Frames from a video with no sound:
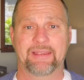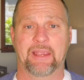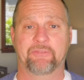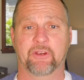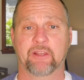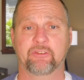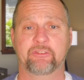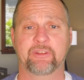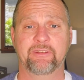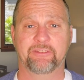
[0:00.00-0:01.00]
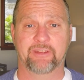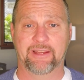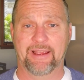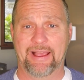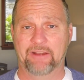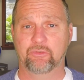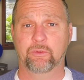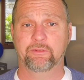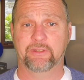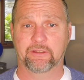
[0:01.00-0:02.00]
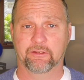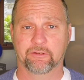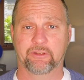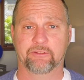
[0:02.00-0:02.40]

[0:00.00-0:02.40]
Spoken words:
If you're interested in seeing actual deals